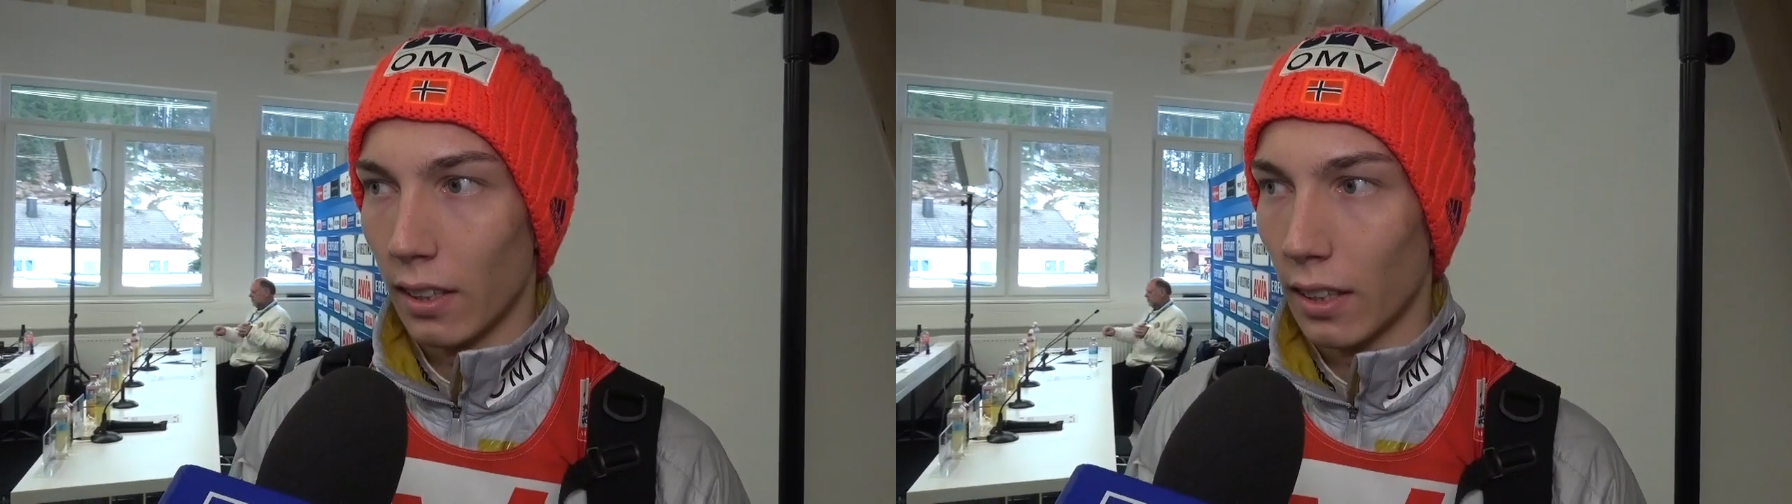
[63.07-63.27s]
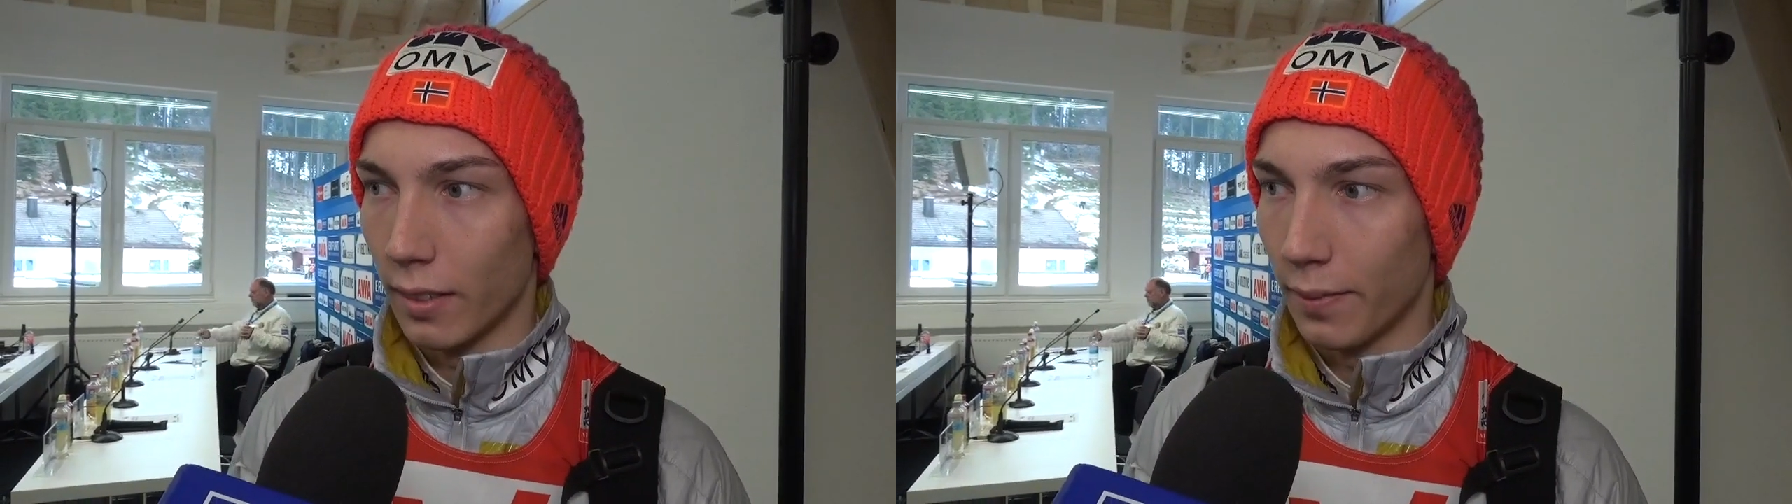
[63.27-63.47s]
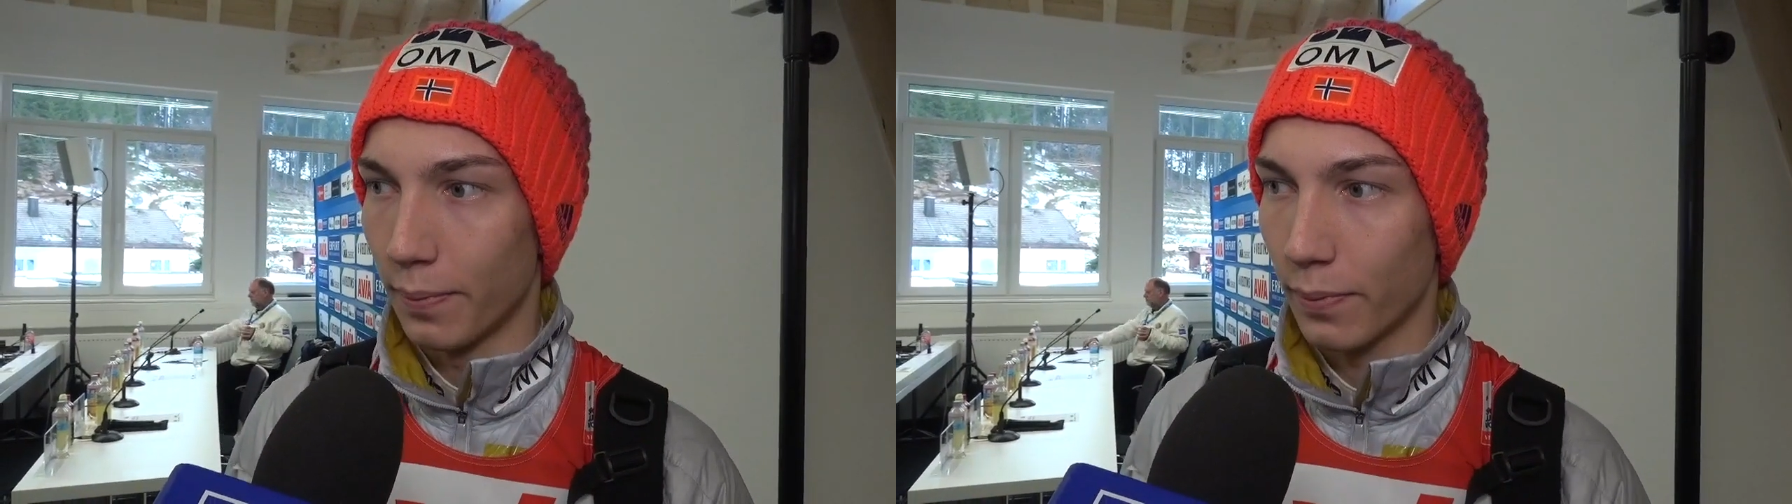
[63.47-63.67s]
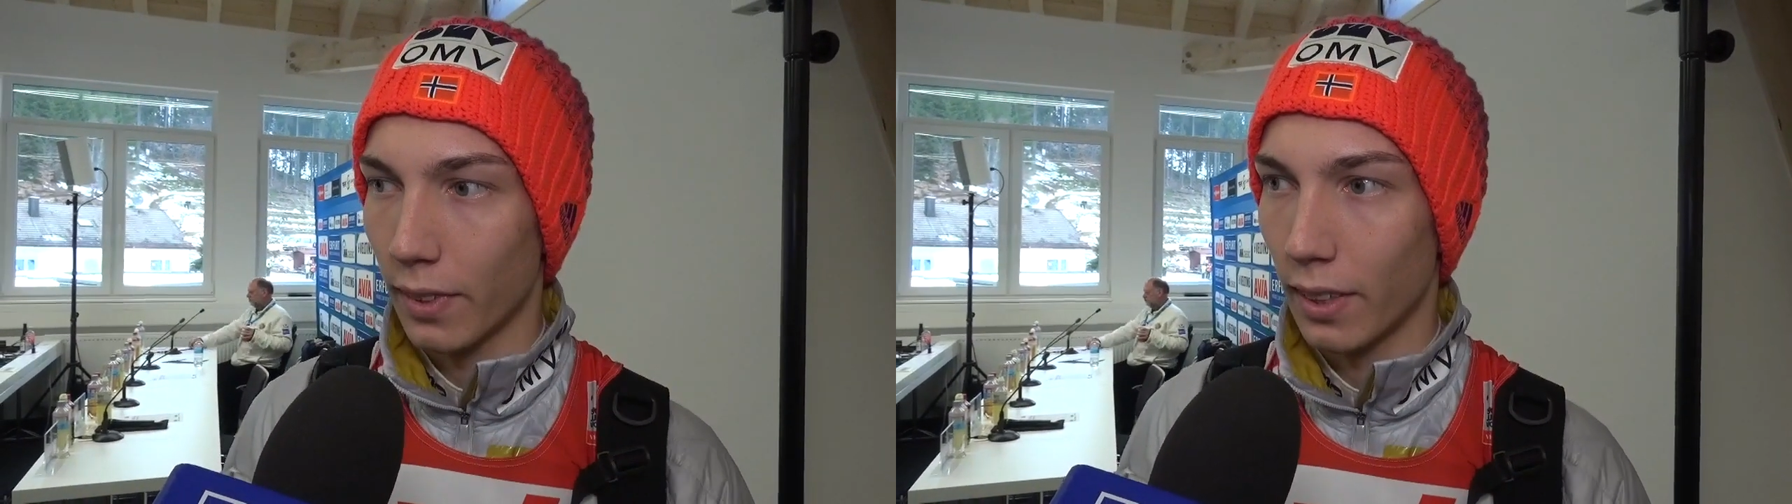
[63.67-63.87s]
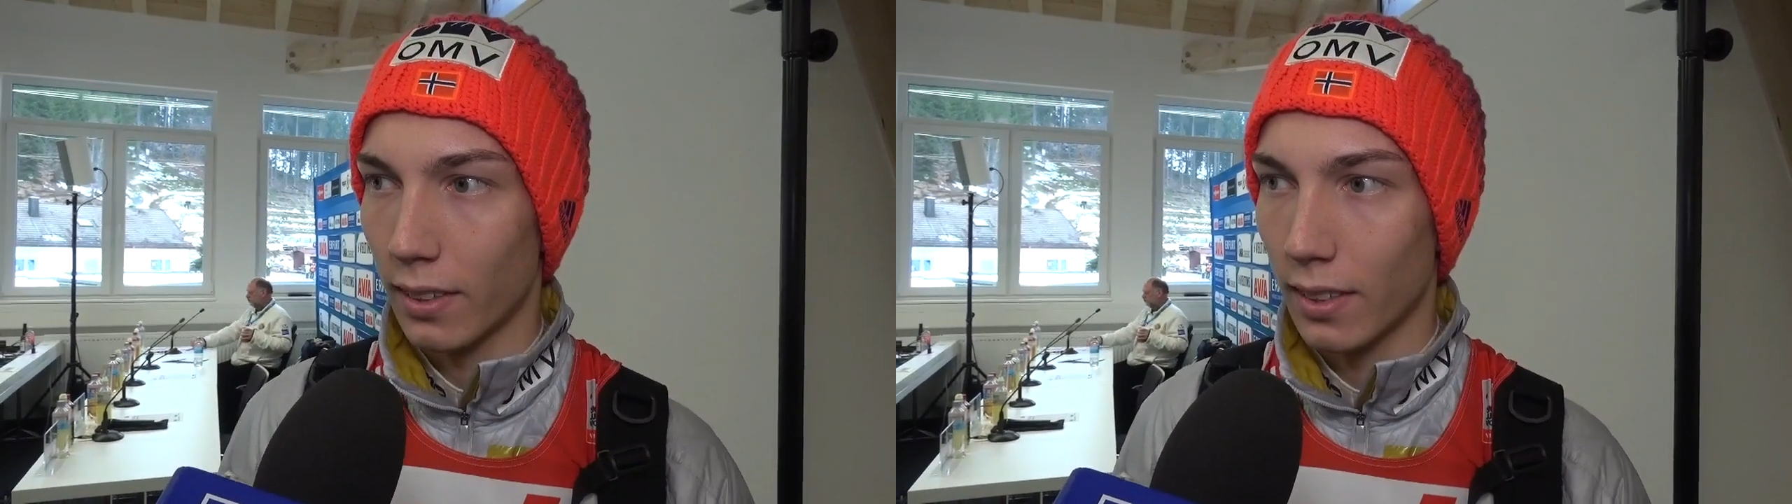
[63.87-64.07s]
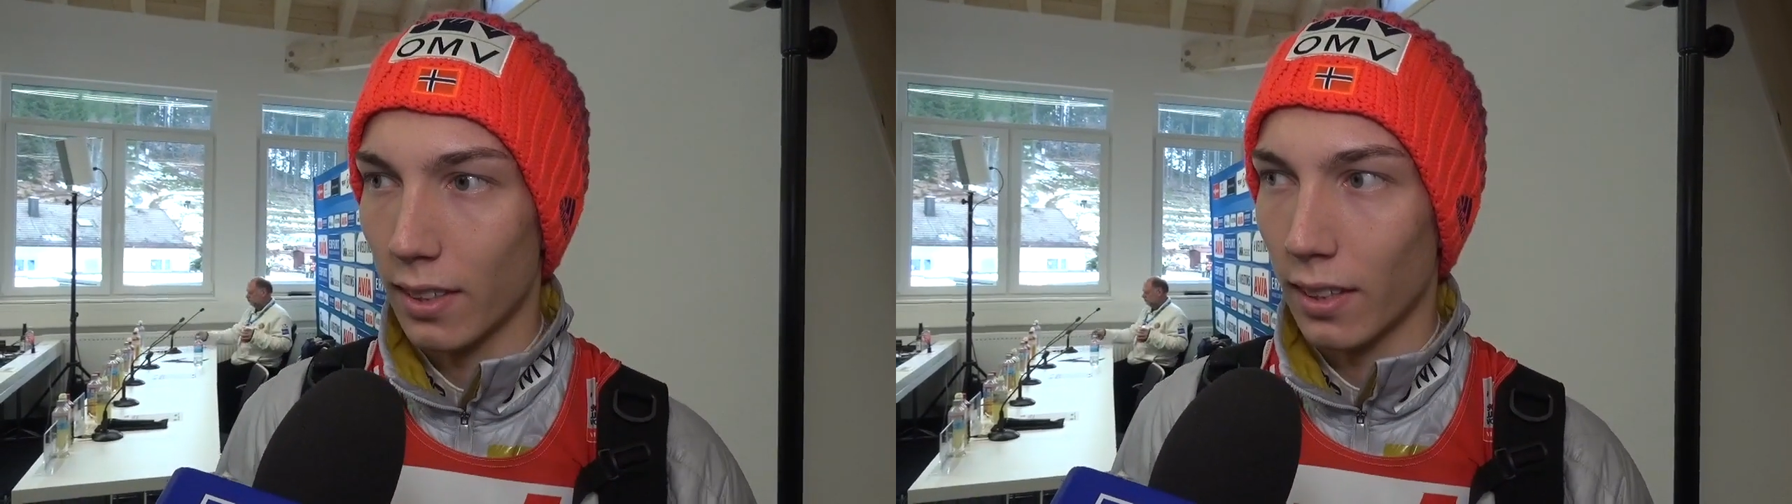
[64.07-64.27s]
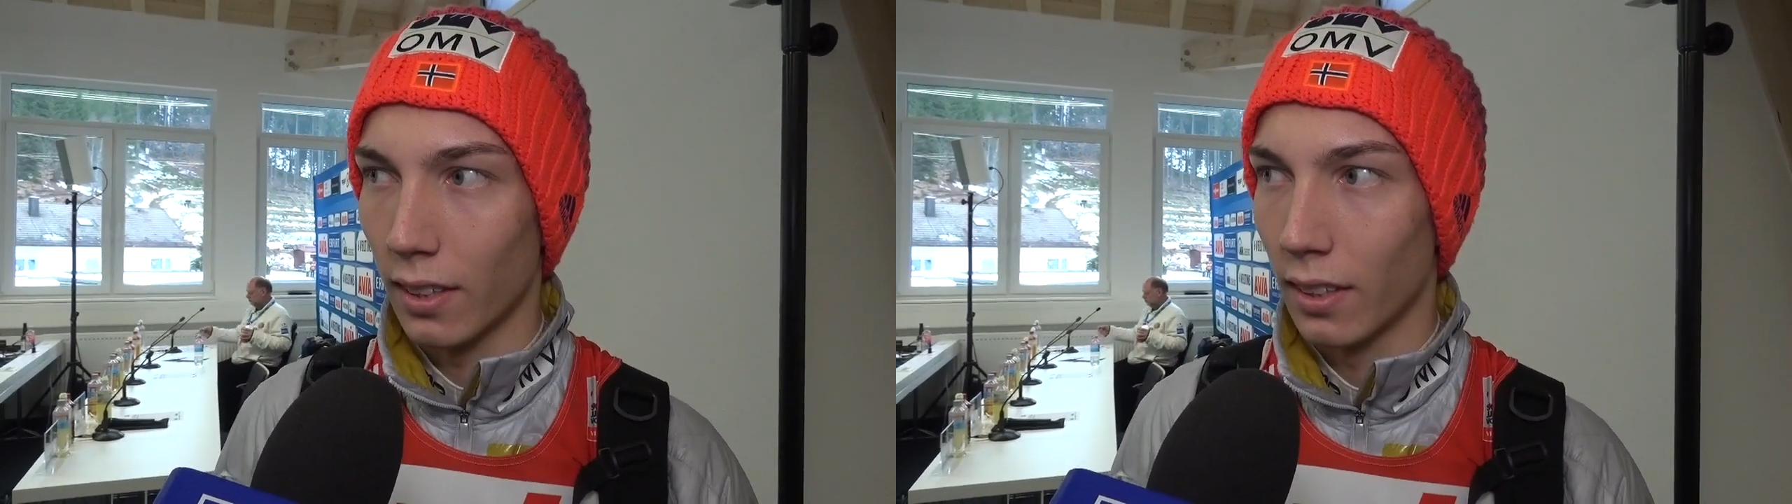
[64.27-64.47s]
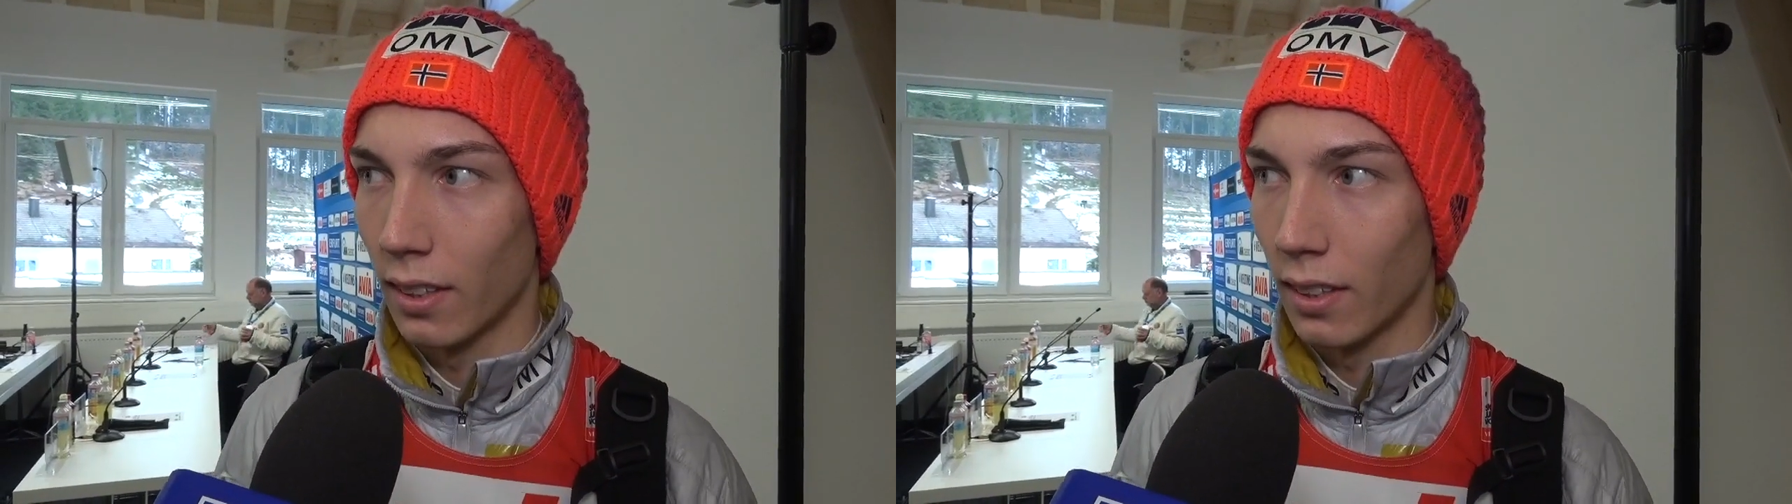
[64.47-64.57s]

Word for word: yeah, it's uh,